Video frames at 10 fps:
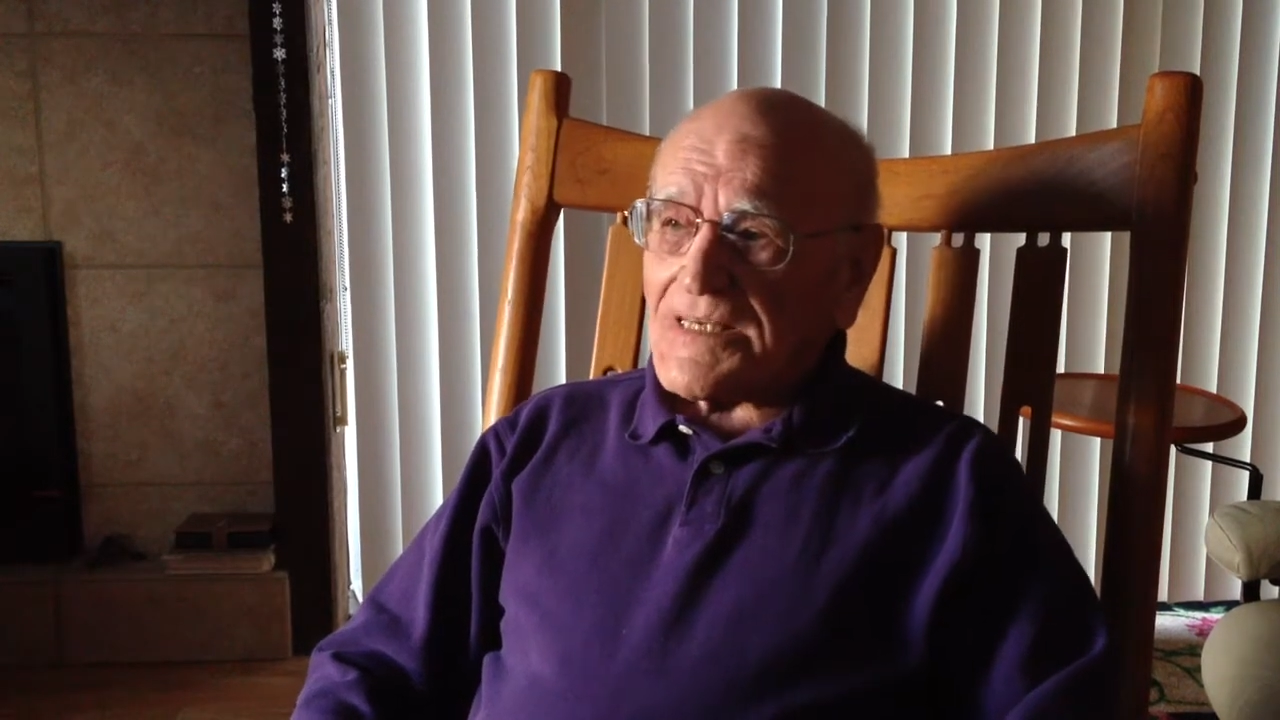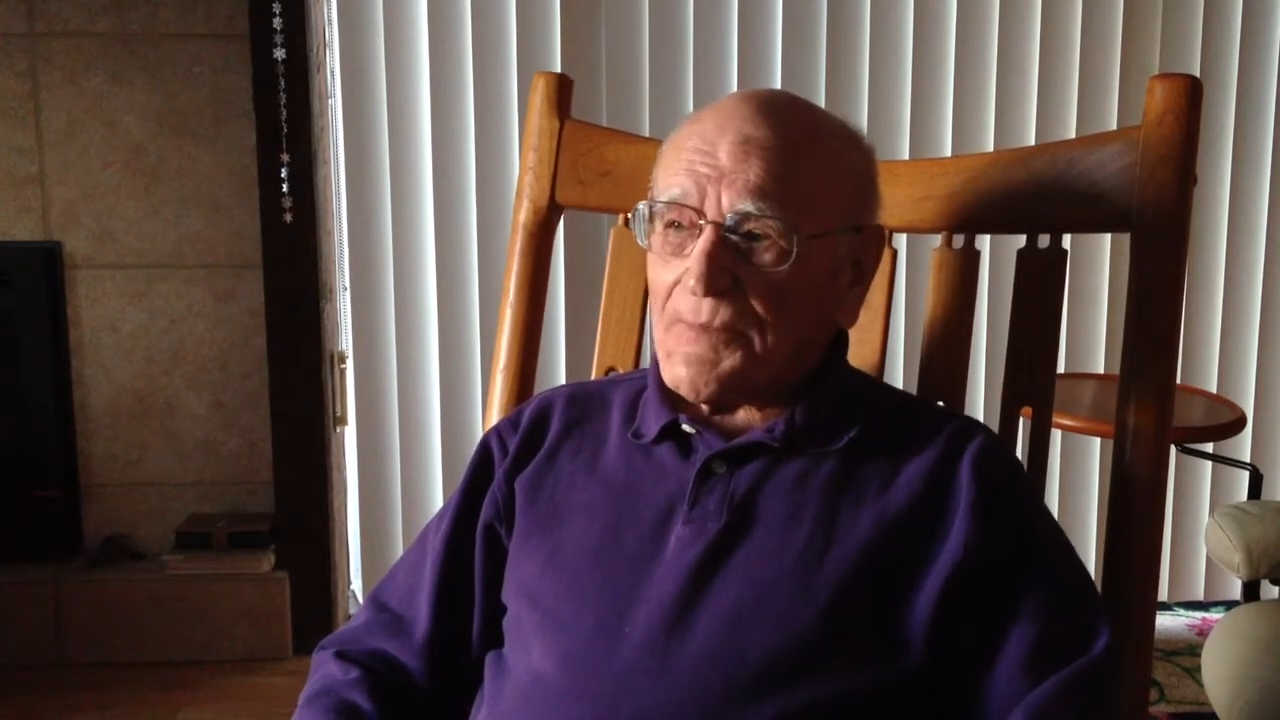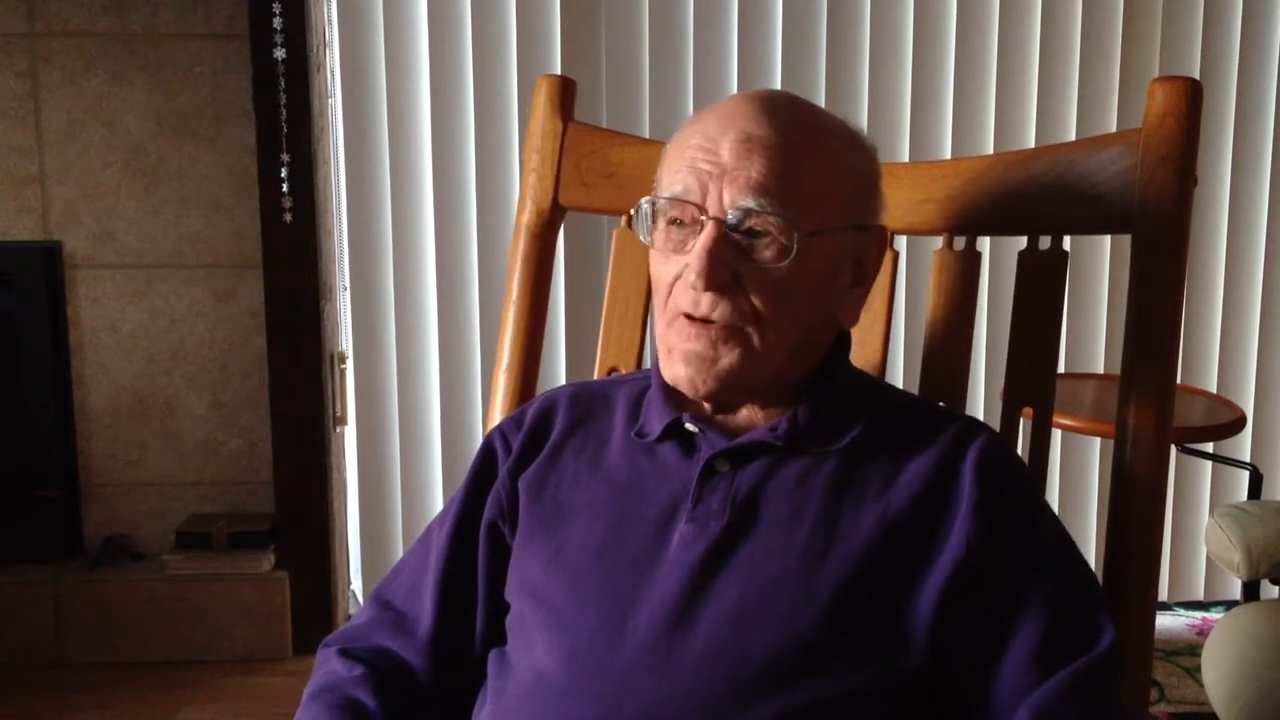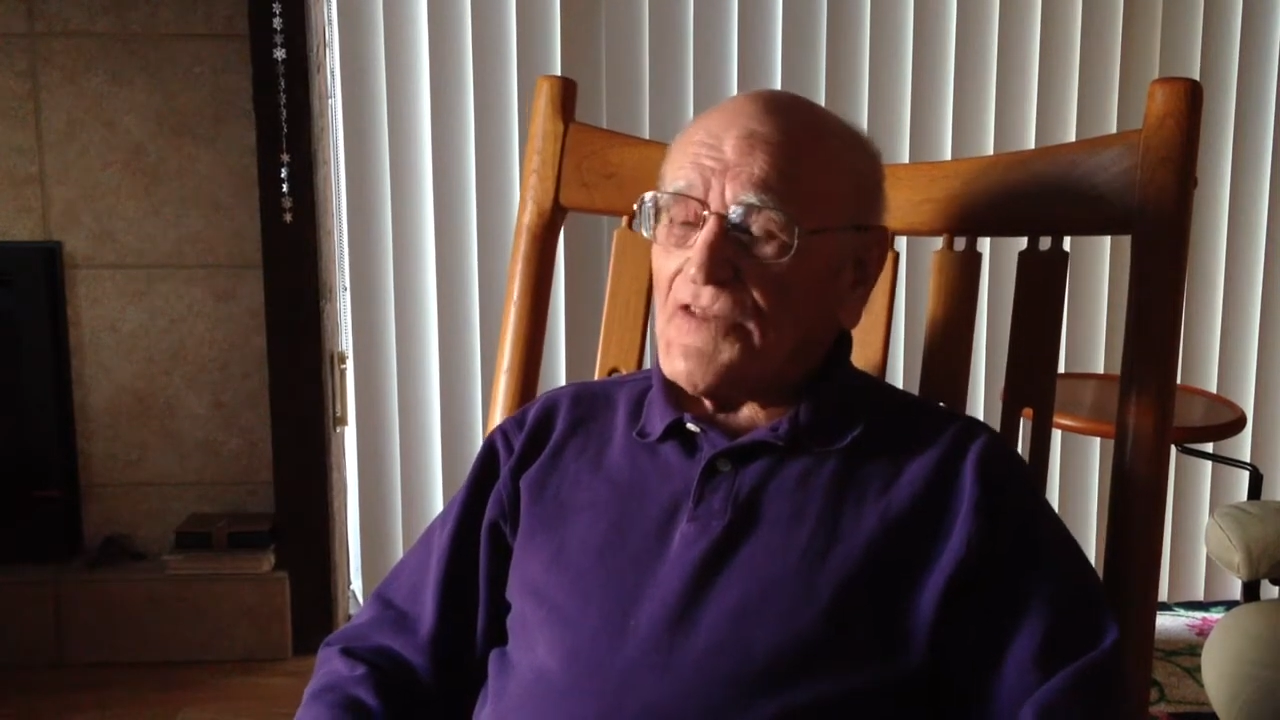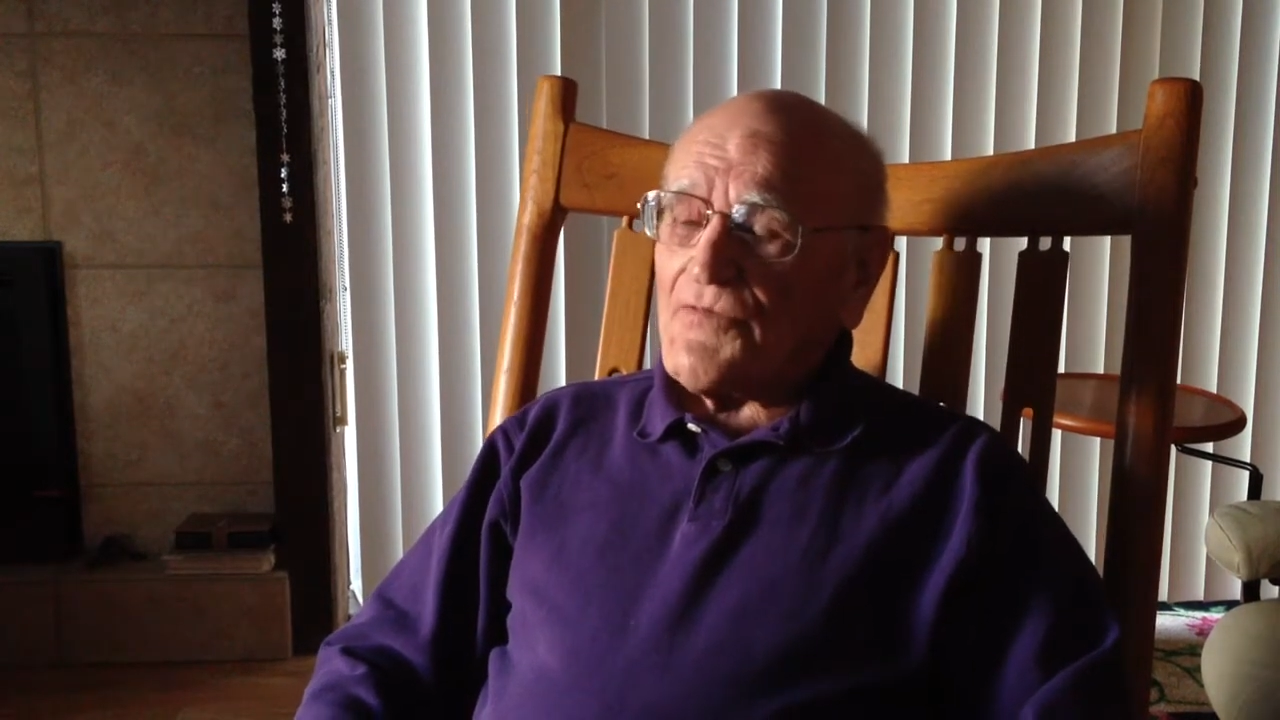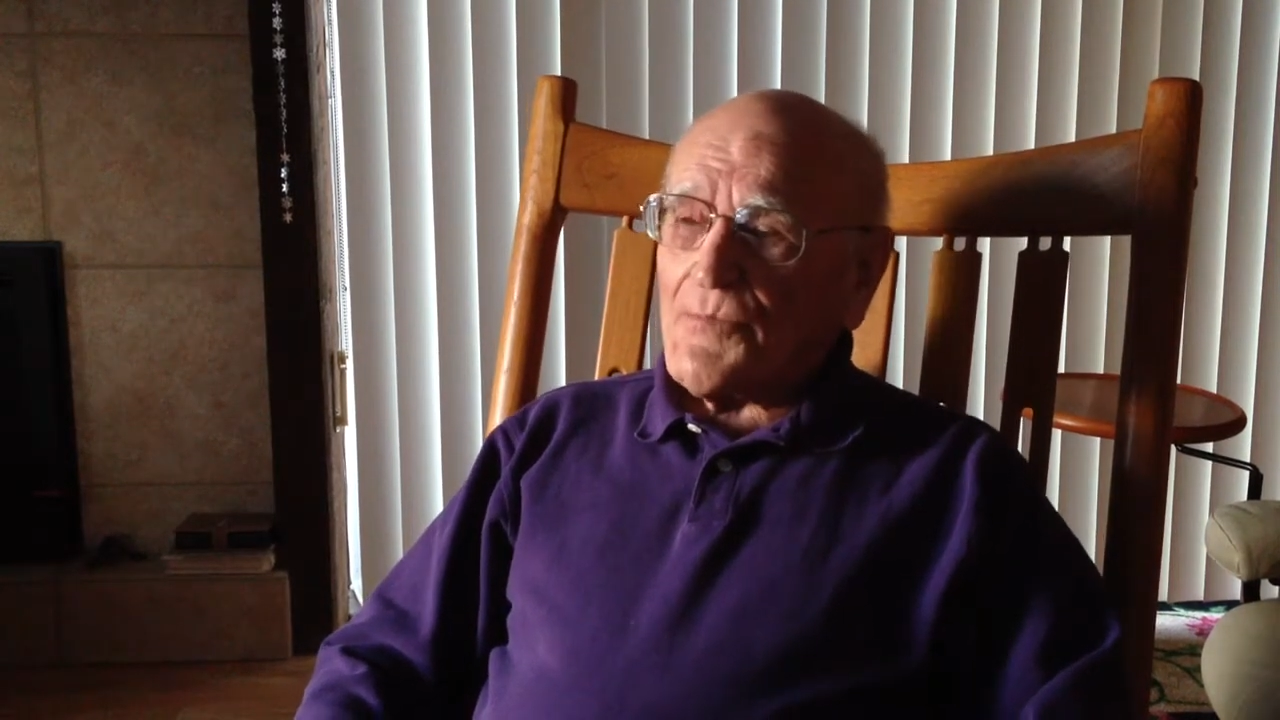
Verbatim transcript: up early for